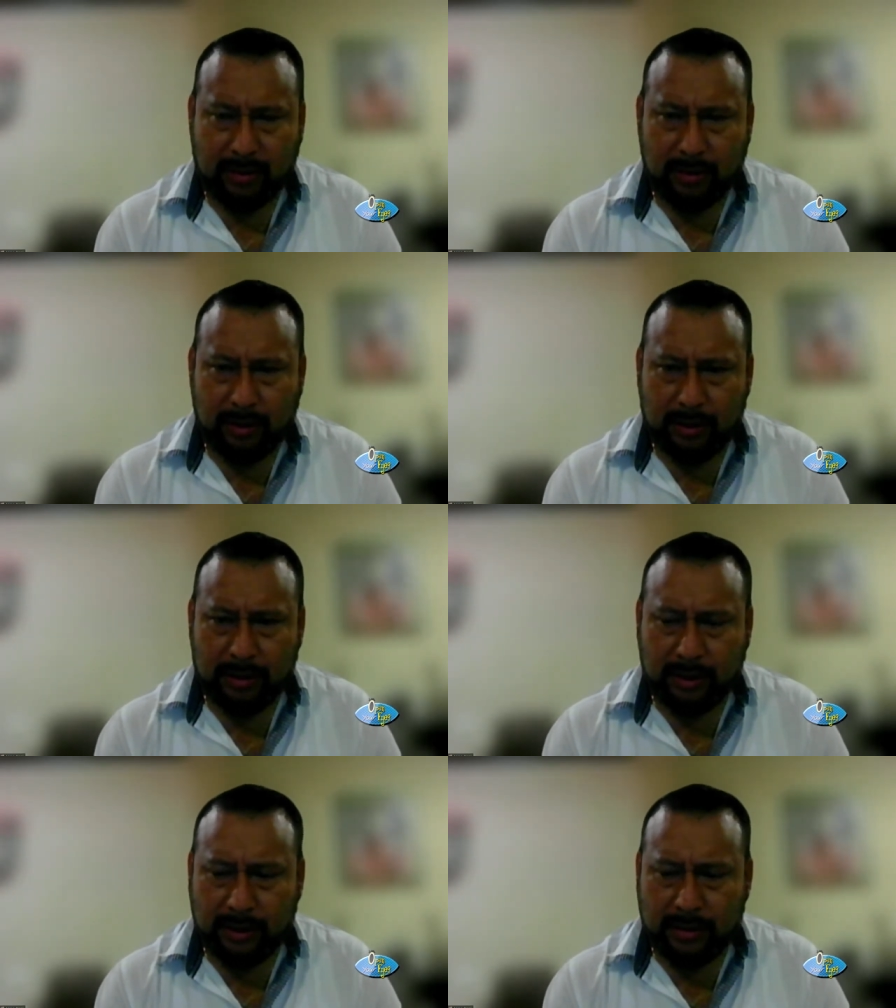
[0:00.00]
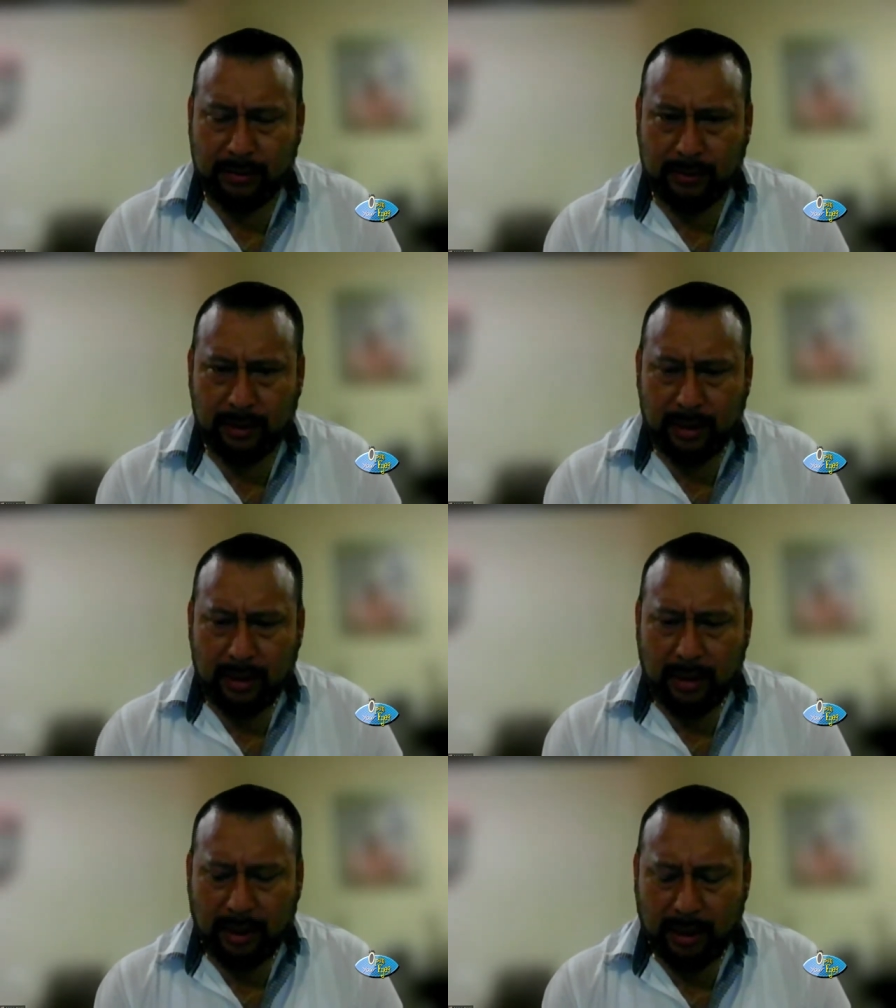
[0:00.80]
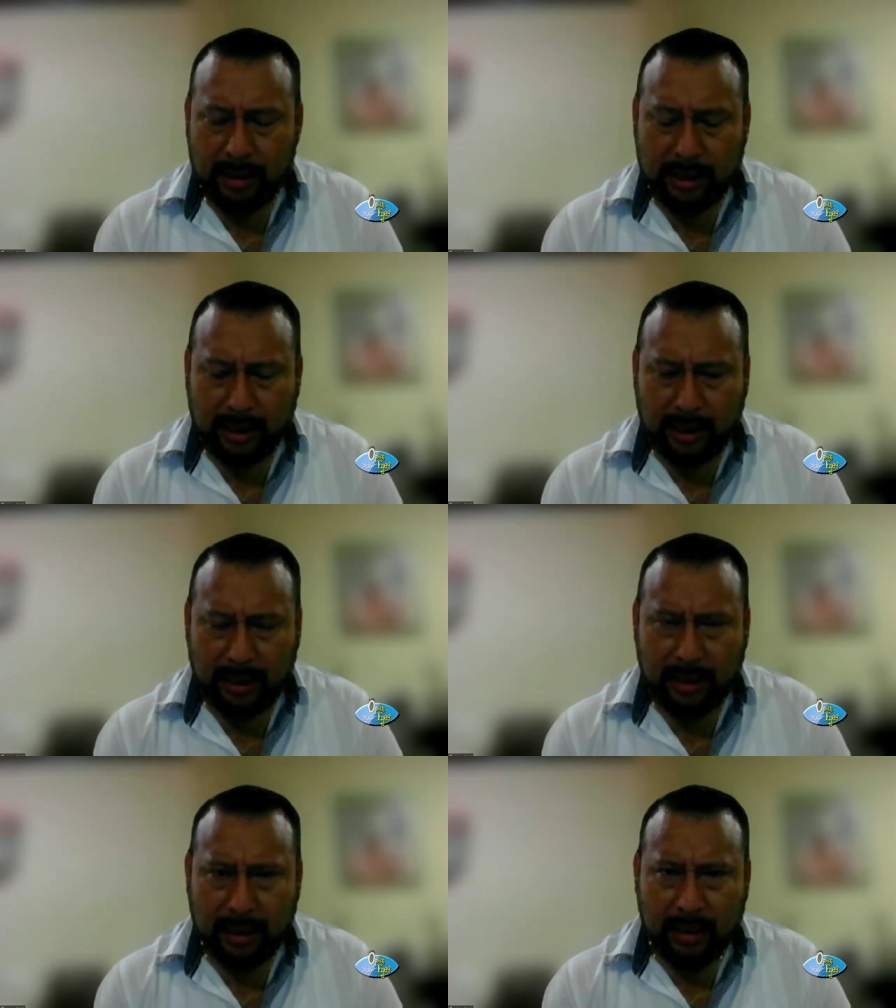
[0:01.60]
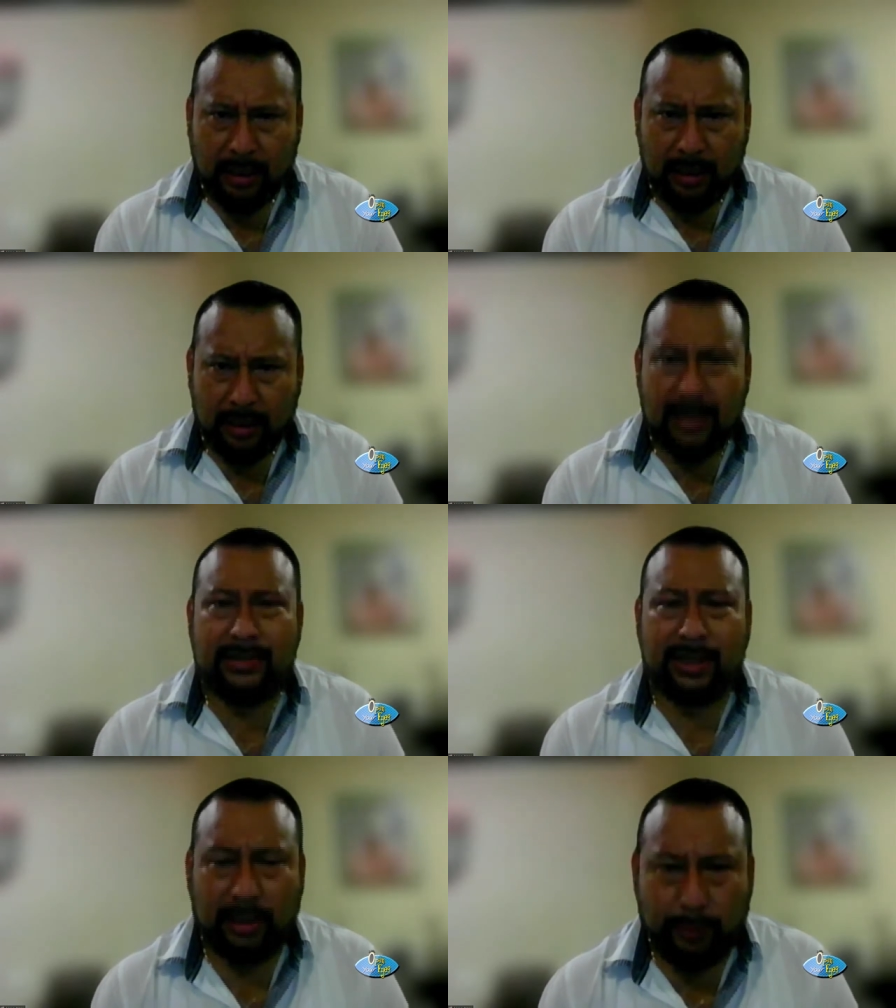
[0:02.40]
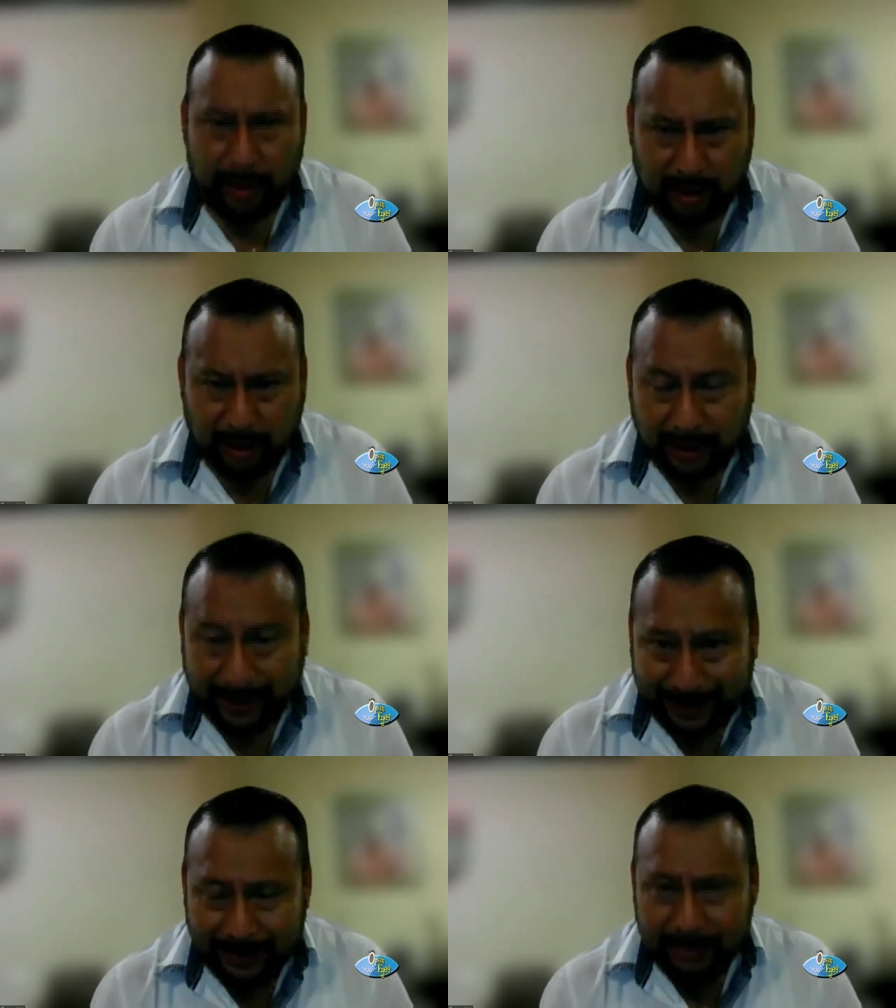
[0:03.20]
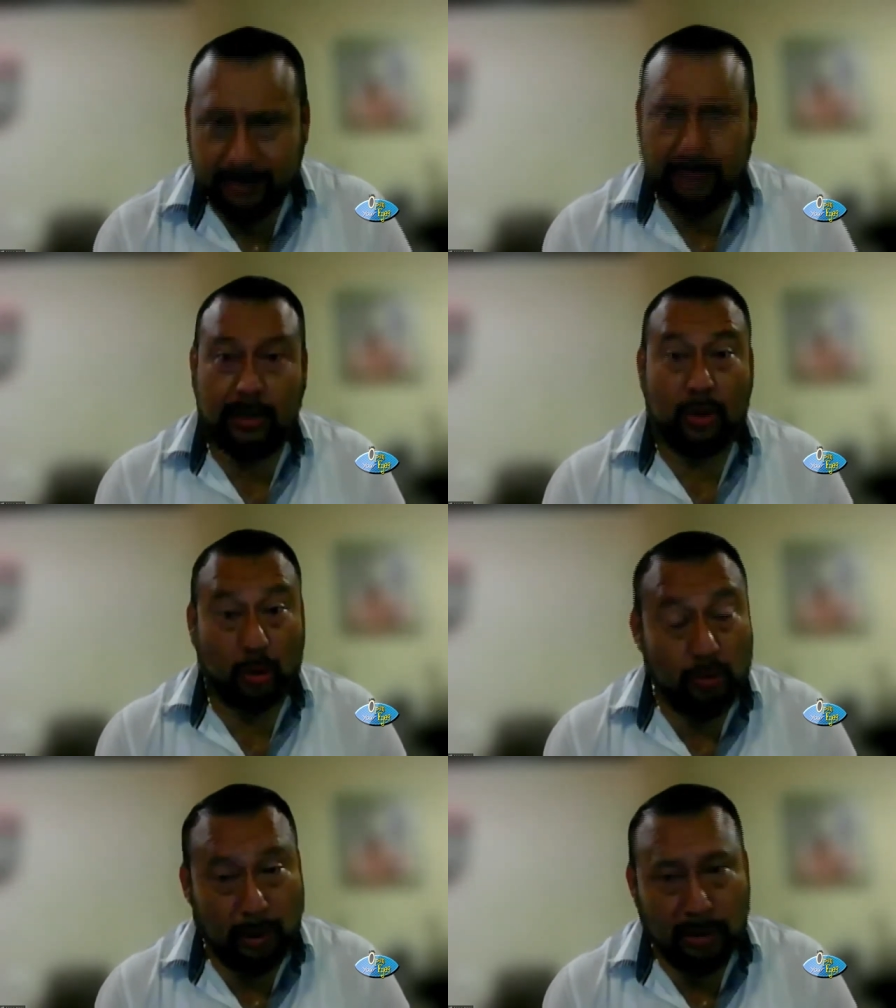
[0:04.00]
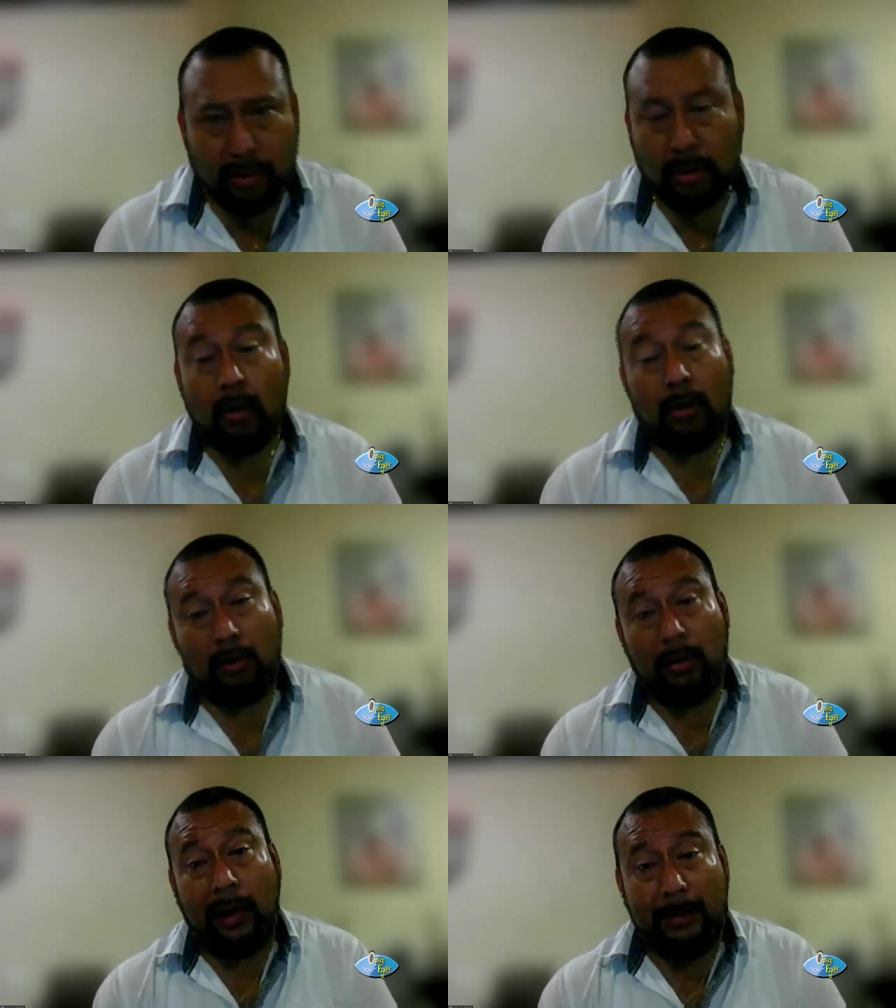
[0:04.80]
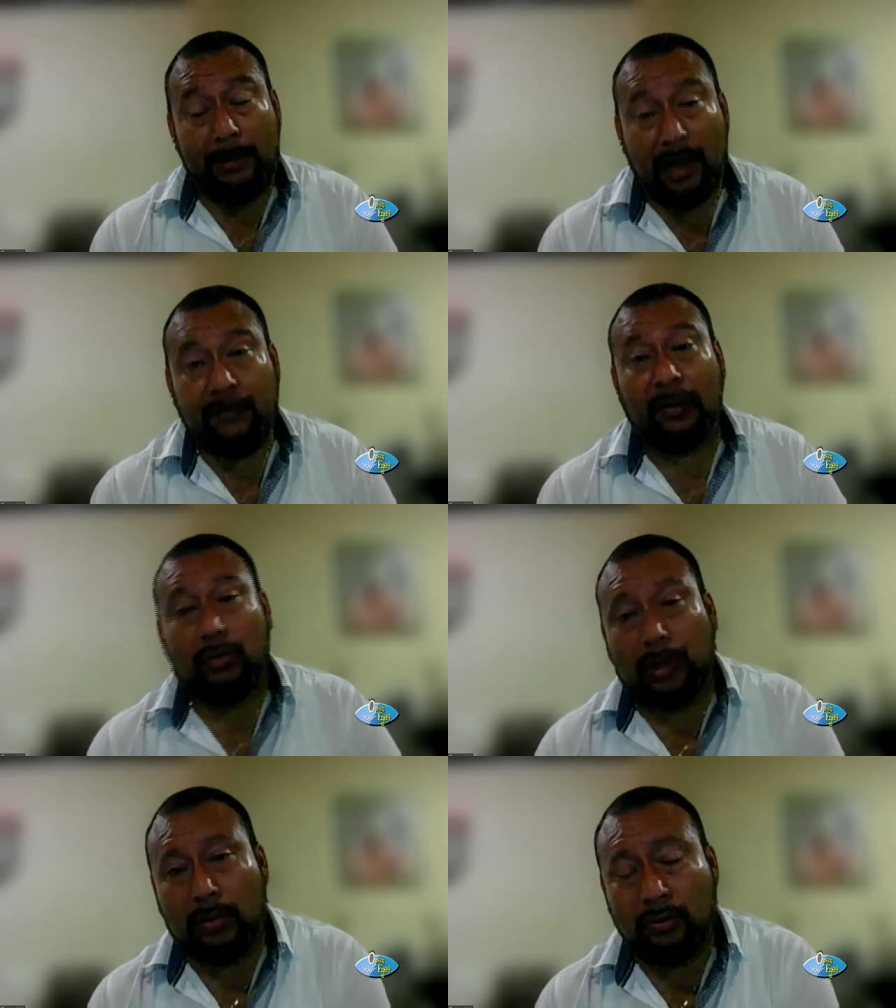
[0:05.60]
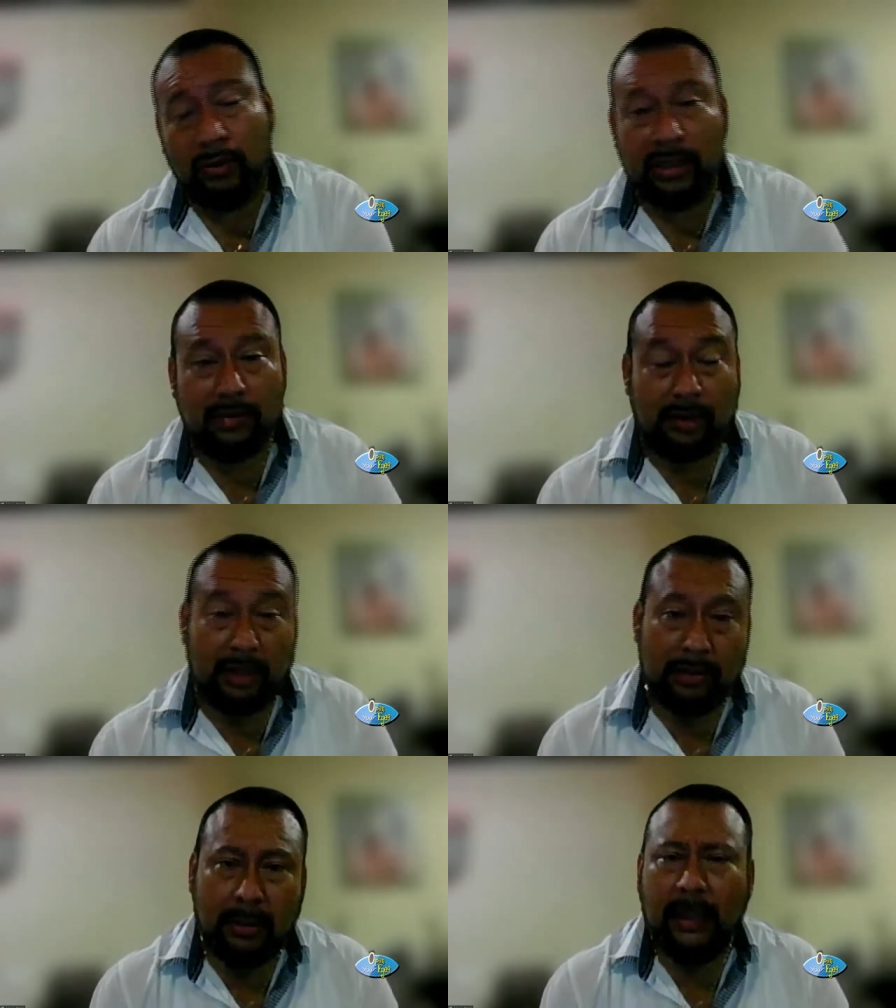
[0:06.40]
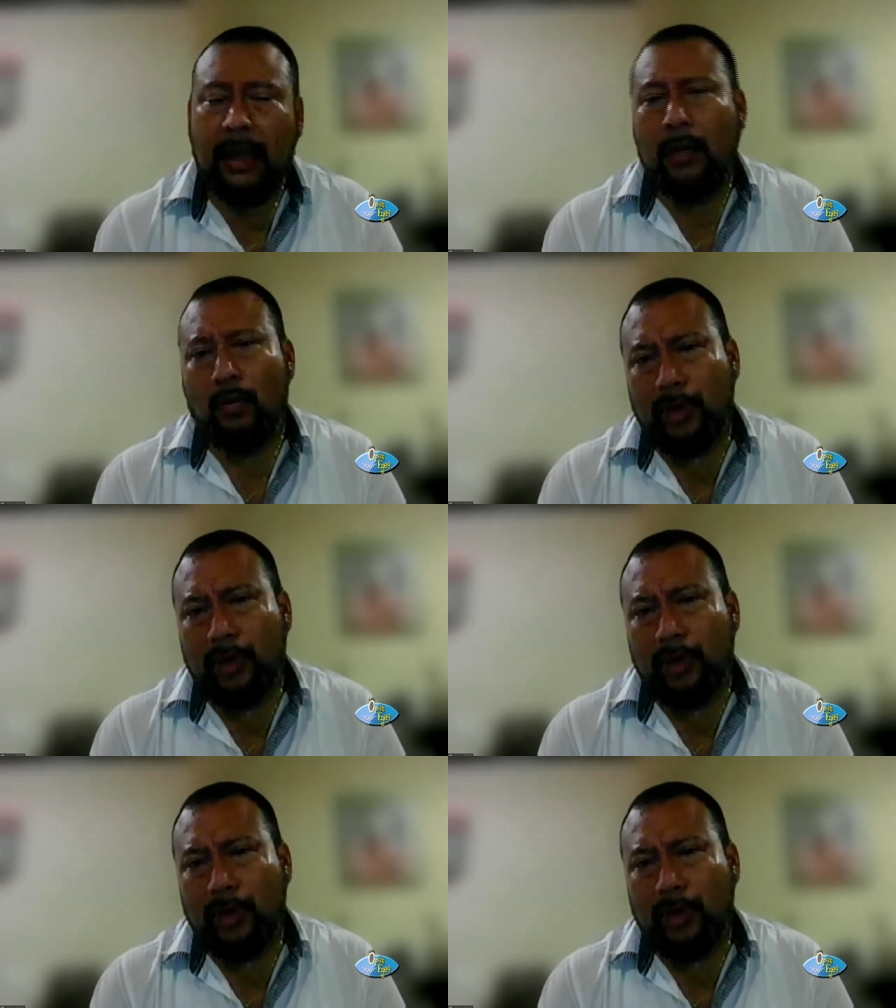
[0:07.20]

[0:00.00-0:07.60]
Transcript: is is is is uh, exaggeratedly high. It's too much or I believe that you can do this, you can do that.